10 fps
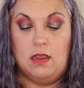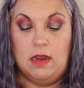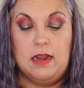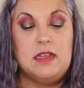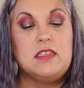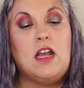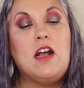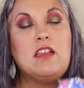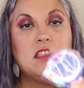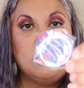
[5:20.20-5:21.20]
It is
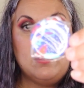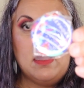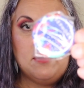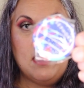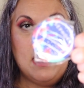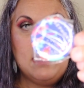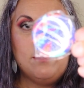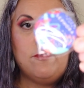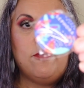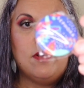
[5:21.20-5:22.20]
also another
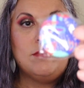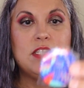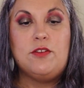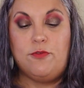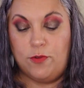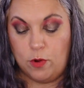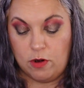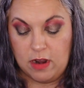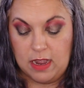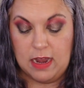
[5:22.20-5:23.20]
item from
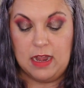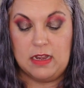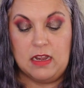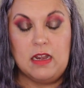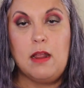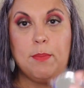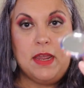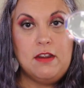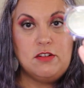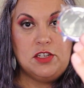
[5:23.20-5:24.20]
Sephora, and it
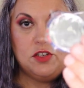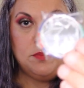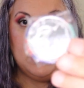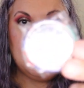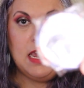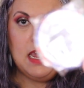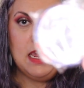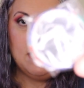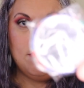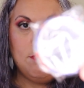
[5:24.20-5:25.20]
appears to be
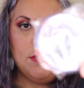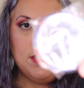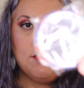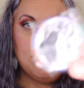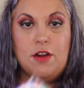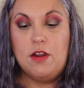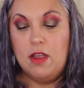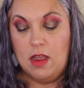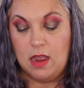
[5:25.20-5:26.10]
a mirror.